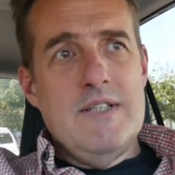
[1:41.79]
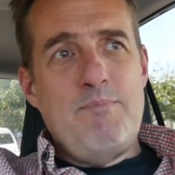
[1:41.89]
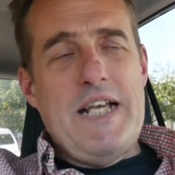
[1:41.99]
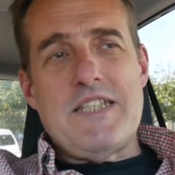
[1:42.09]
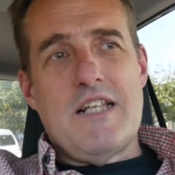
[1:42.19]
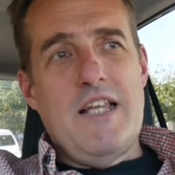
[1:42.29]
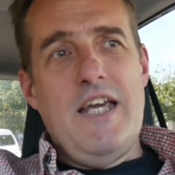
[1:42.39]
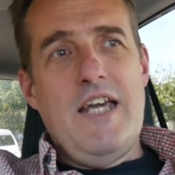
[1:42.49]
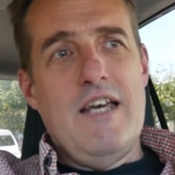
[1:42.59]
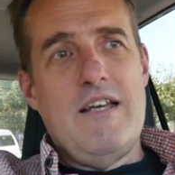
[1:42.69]

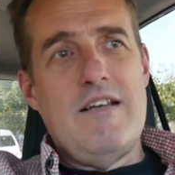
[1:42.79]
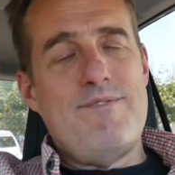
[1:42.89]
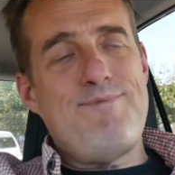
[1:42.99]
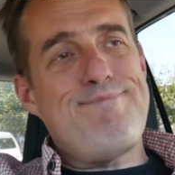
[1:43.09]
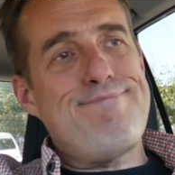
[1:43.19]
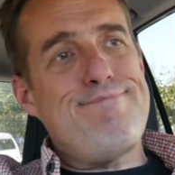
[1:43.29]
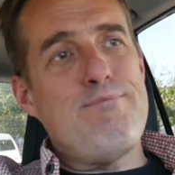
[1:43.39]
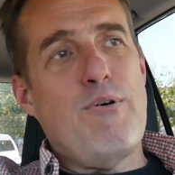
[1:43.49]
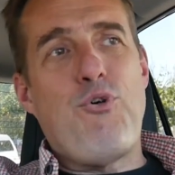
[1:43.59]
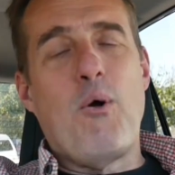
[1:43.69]
Basically,
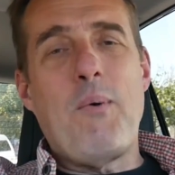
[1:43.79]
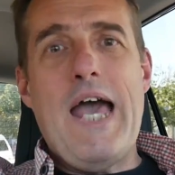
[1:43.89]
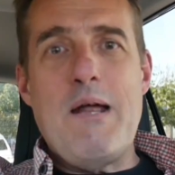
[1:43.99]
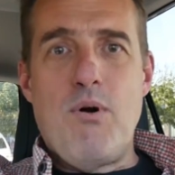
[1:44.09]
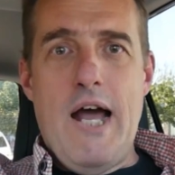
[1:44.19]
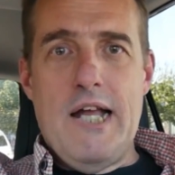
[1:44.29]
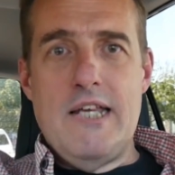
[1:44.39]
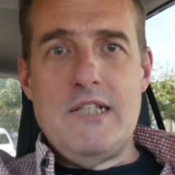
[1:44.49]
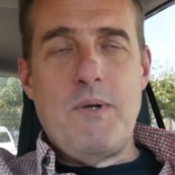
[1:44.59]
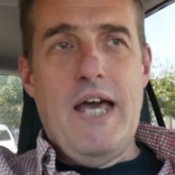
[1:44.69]
before we had
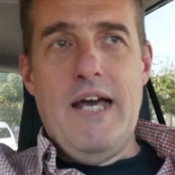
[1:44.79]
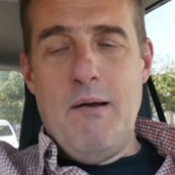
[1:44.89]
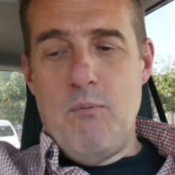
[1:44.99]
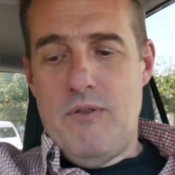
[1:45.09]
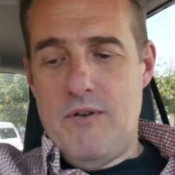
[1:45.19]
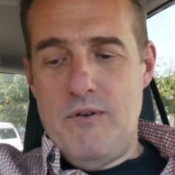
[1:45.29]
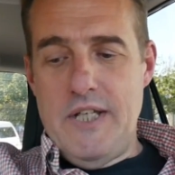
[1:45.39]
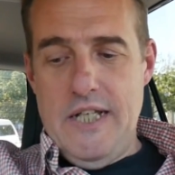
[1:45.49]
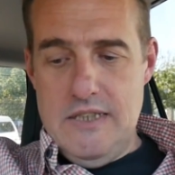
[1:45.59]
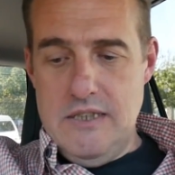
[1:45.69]
Bradleys, we had
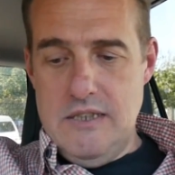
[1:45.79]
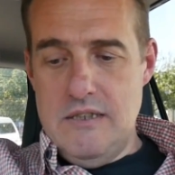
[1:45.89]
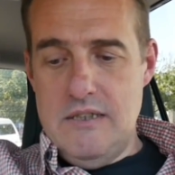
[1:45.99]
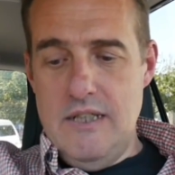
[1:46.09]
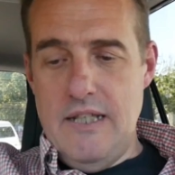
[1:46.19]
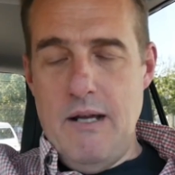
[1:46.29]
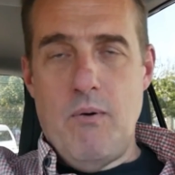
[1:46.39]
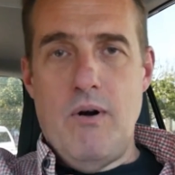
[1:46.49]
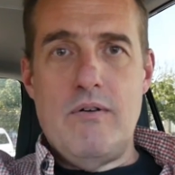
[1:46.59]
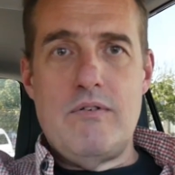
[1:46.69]
M113s. They
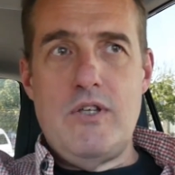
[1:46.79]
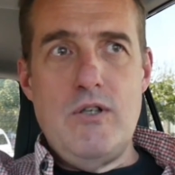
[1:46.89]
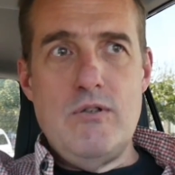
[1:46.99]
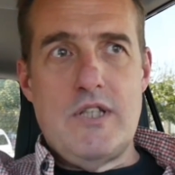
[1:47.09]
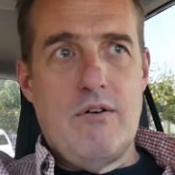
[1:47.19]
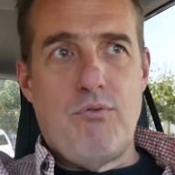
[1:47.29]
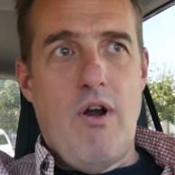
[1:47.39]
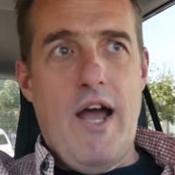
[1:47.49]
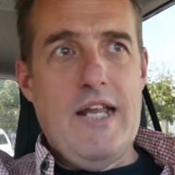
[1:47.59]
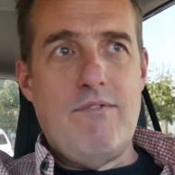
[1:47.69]
were used in a
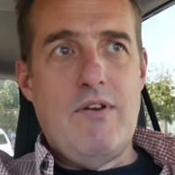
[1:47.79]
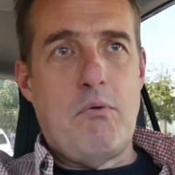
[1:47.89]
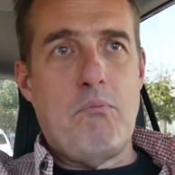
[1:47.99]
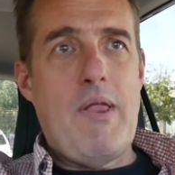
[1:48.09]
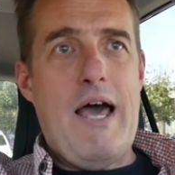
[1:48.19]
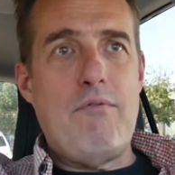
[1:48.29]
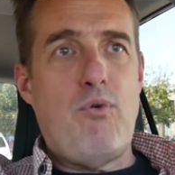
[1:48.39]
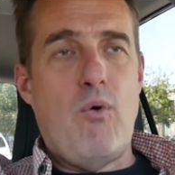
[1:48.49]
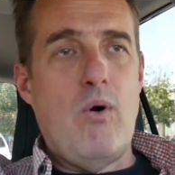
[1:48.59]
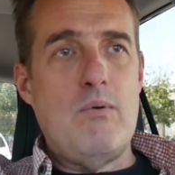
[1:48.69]
variety of different
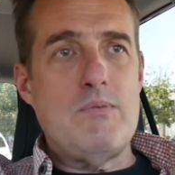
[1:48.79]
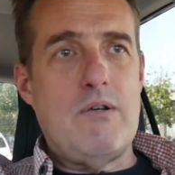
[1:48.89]
platforms.